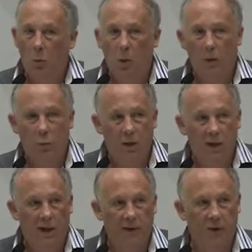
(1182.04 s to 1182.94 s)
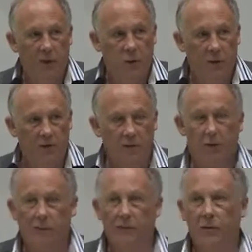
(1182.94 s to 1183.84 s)
When we gave the press
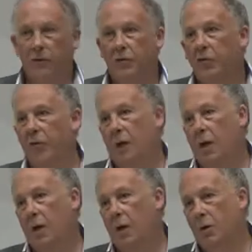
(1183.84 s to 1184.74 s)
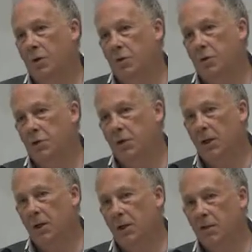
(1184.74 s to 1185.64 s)
conference on the
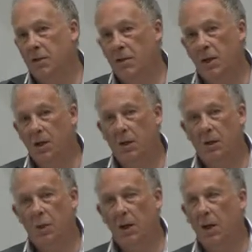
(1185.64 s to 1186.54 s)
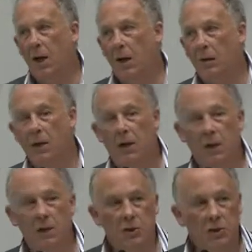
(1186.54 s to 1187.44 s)
project last year, we had
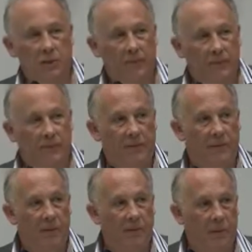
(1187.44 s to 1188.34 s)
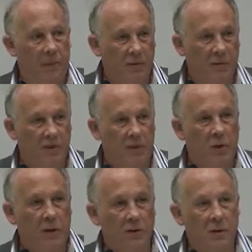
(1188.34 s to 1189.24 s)
150 members of the
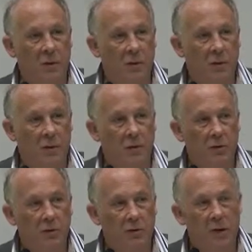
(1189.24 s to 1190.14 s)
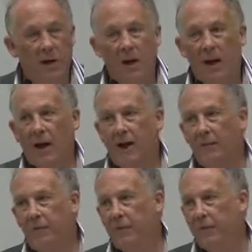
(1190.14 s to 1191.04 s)
press in the audience and
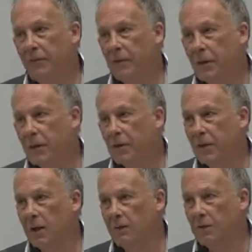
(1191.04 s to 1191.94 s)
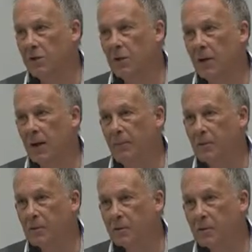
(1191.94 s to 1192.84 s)
50 television
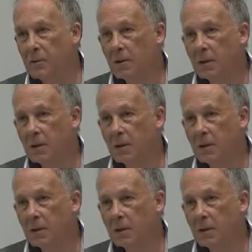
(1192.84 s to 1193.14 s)
cameras.